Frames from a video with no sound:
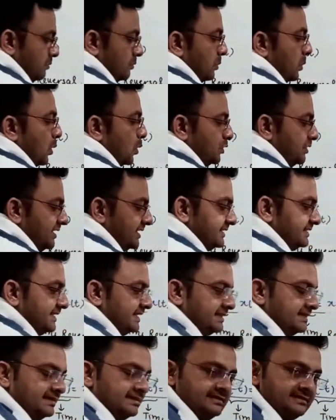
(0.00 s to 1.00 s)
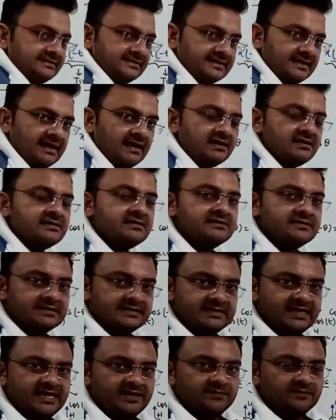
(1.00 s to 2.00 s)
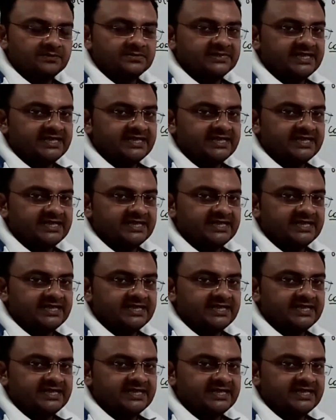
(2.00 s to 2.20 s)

both the signals are same.